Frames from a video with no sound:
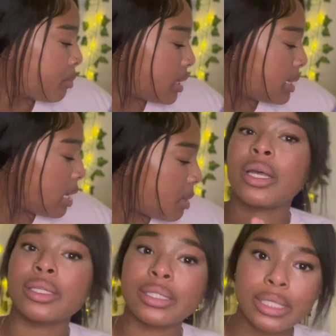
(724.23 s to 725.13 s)
salmon
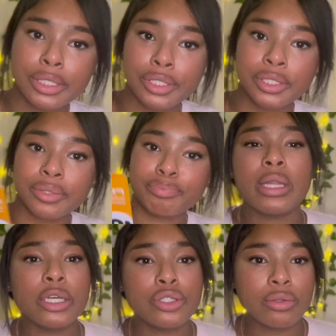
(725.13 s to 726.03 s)
scissors
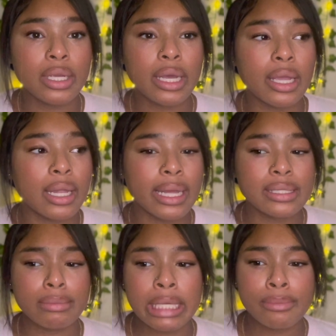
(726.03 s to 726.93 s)
really truly again like
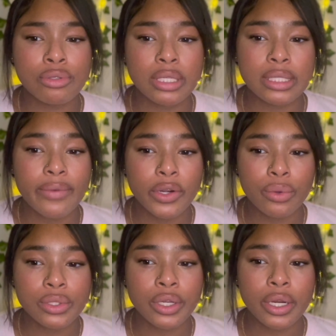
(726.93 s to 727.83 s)
sometimes you just never know
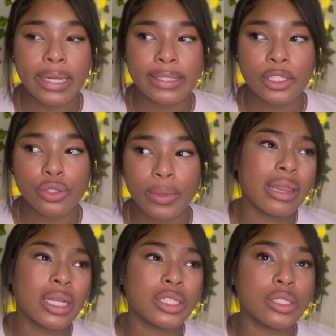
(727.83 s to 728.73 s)
until you're in that situation i
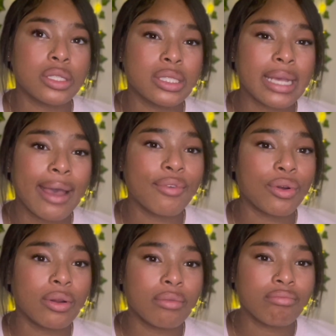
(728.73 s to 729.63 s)
think it's just good to have it
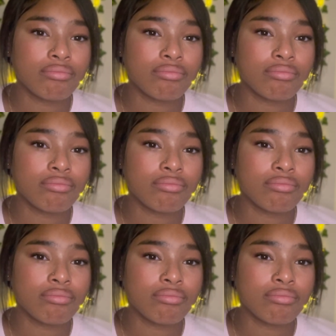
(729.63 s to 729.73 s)
on